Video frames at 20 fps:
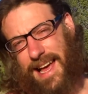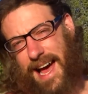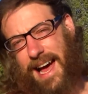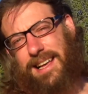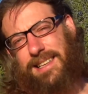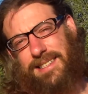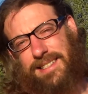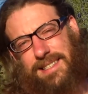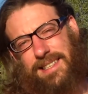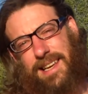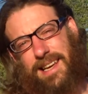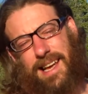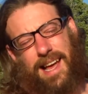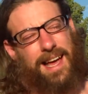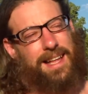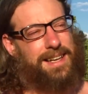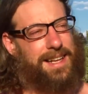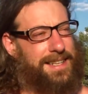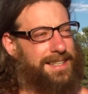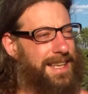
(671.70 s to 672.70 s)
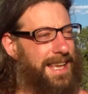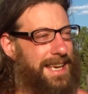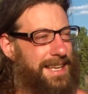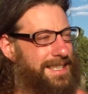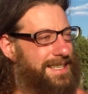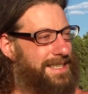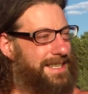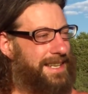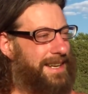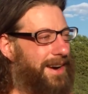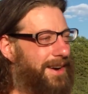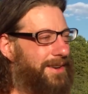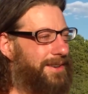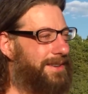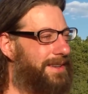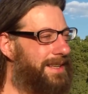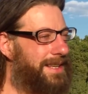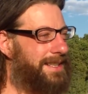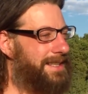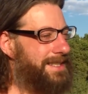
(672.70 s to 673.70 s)
Yes. And kids,
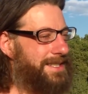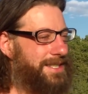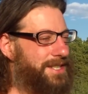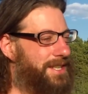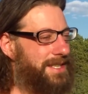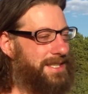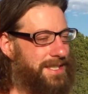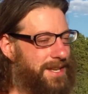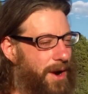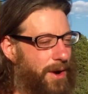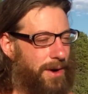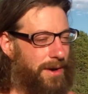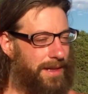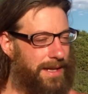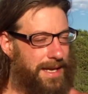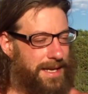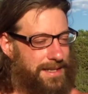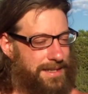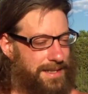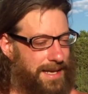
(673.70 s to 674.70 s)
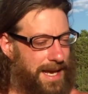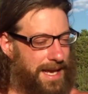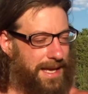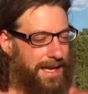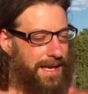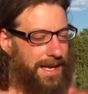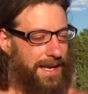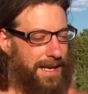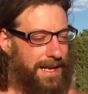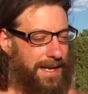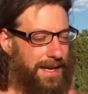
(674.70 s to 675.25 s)
it's just totally, it's like,